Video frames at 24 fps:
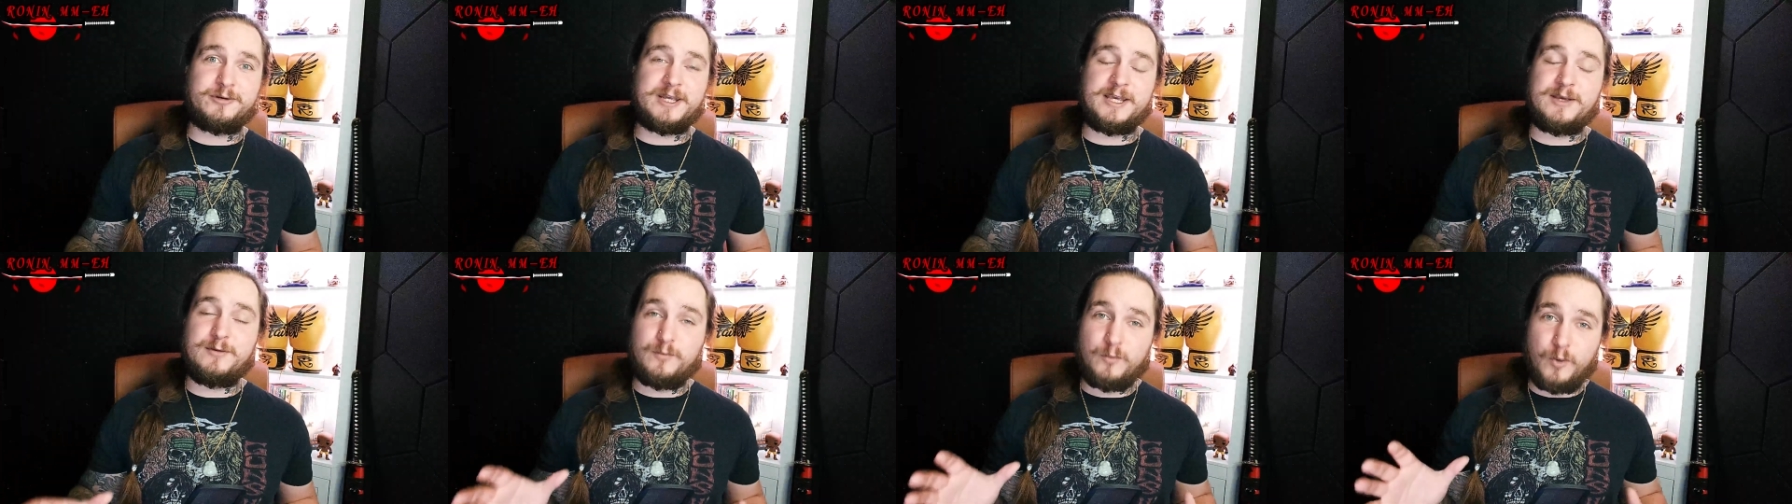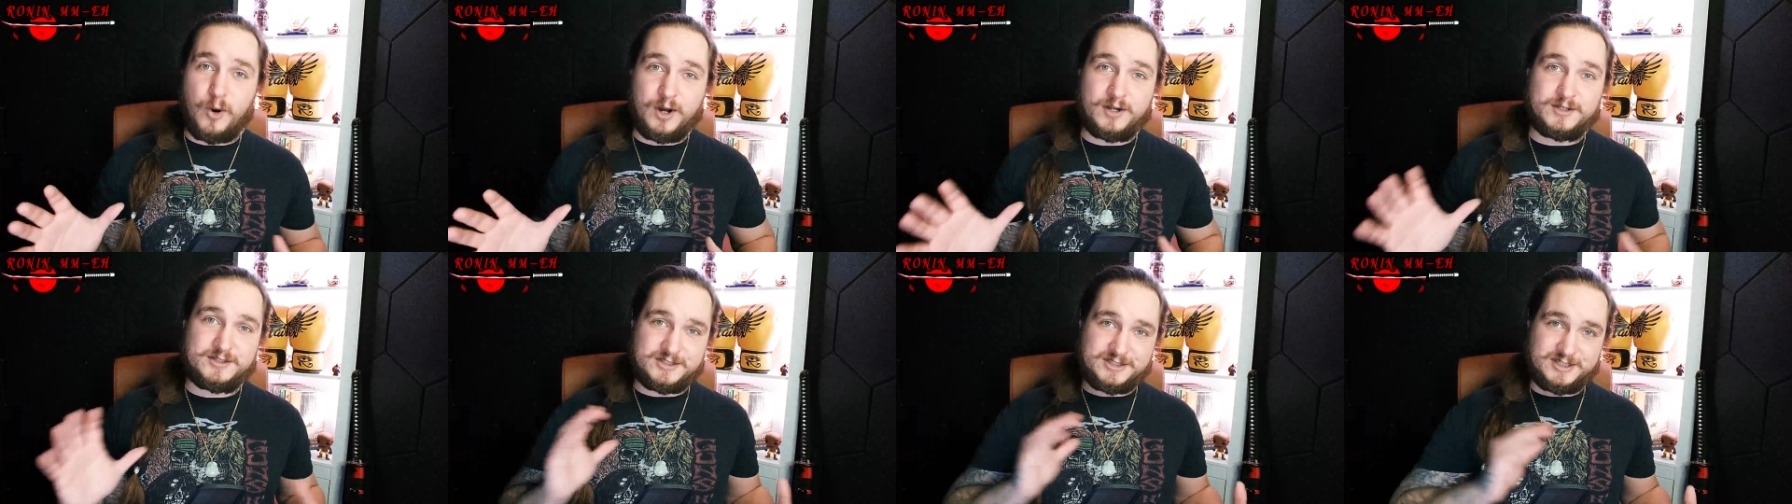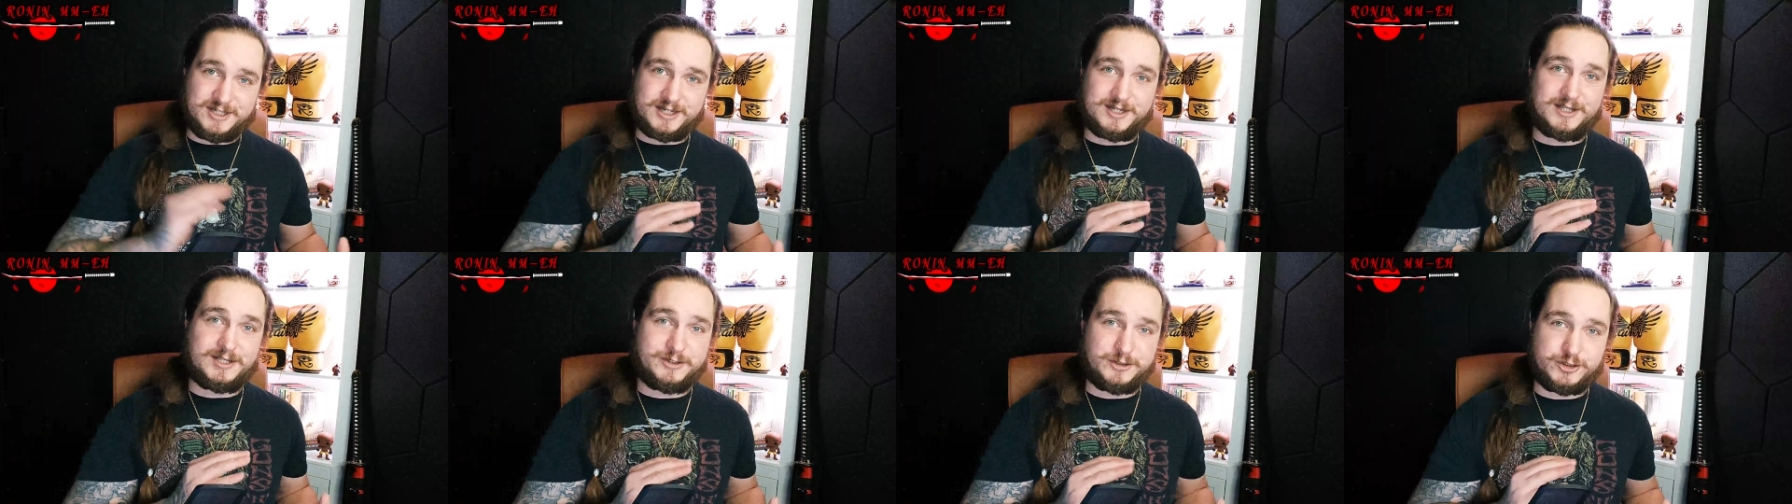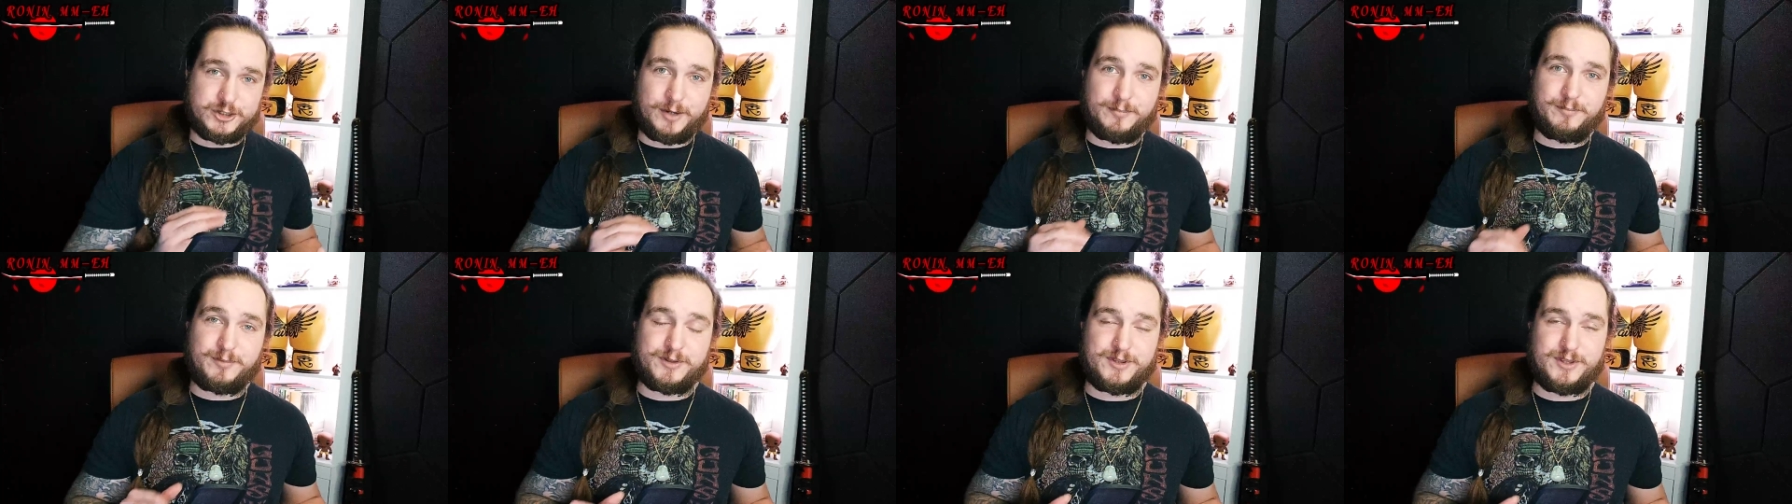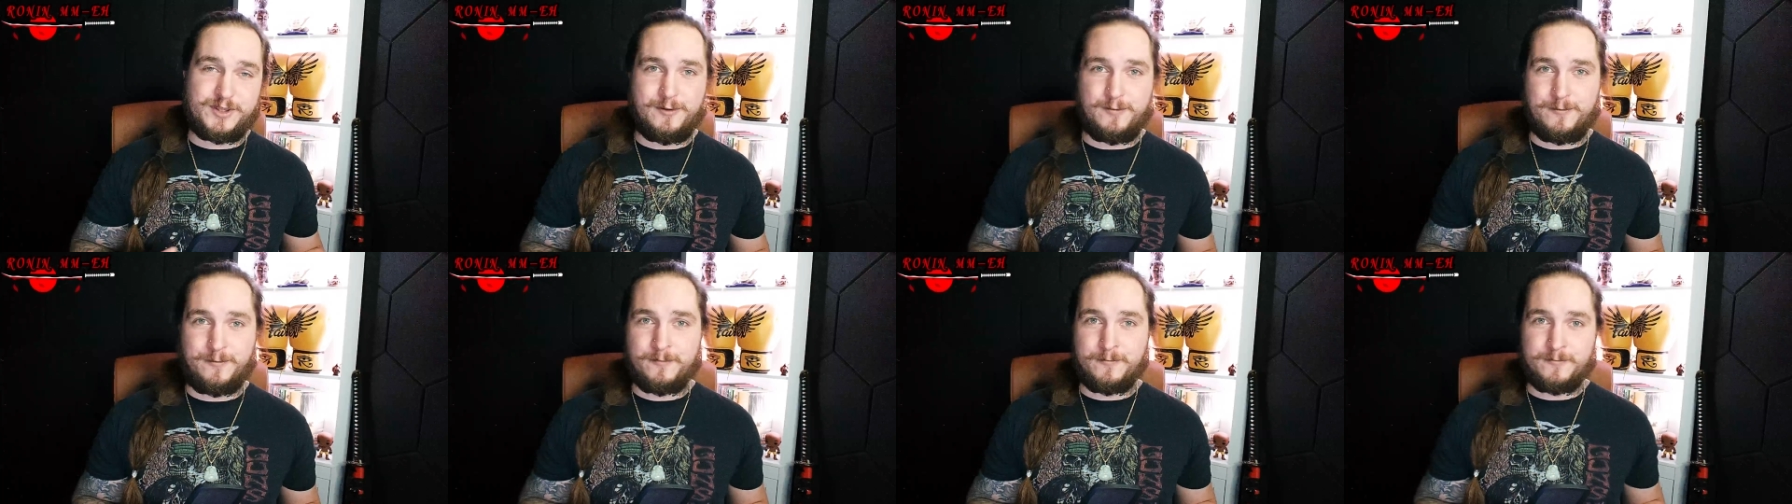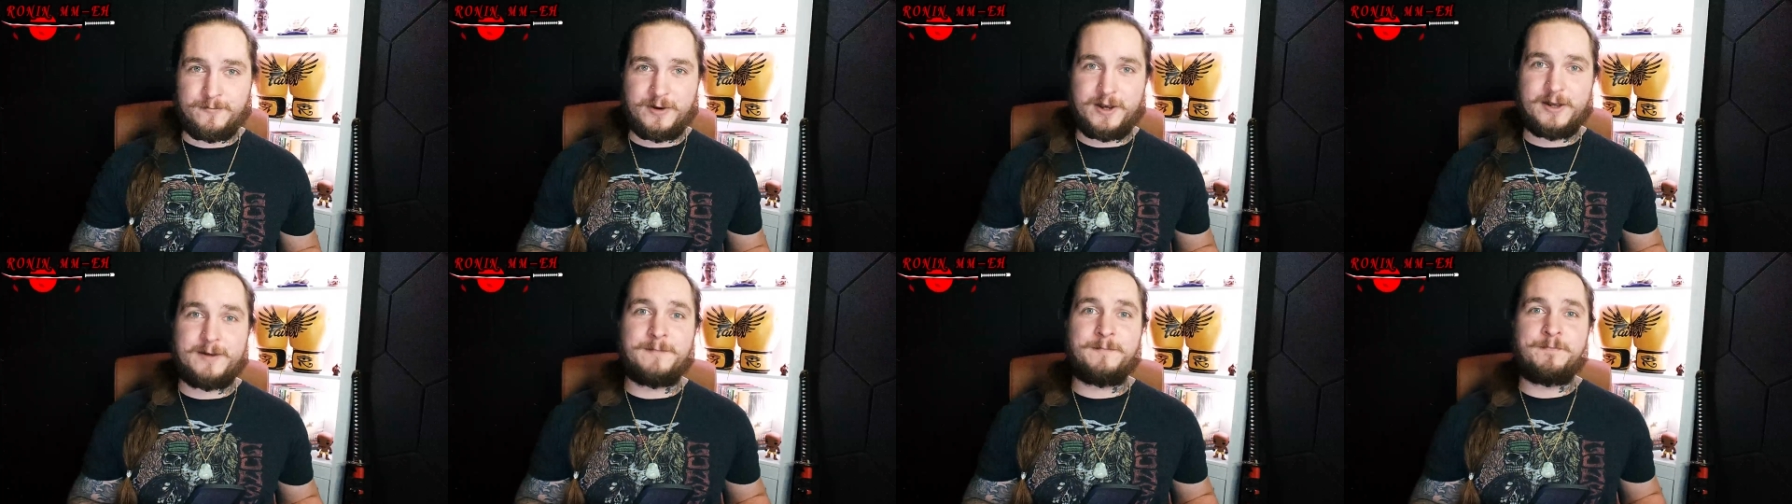He wants to clinch up with you,
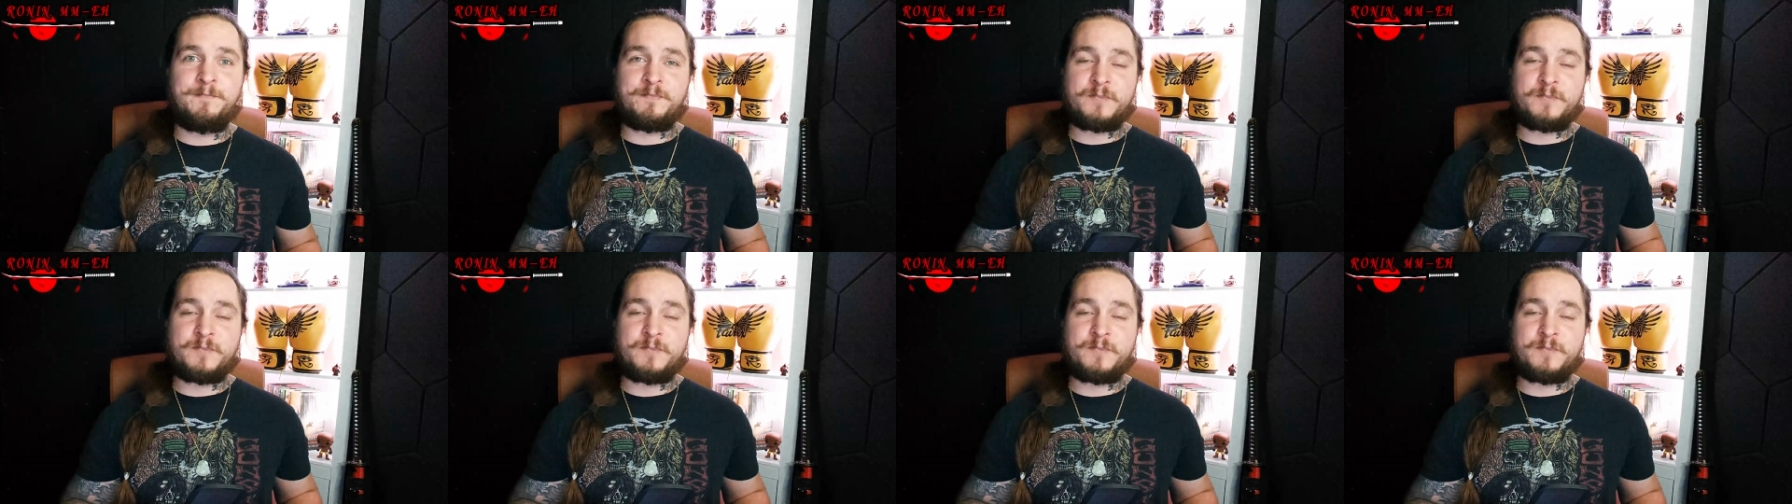right?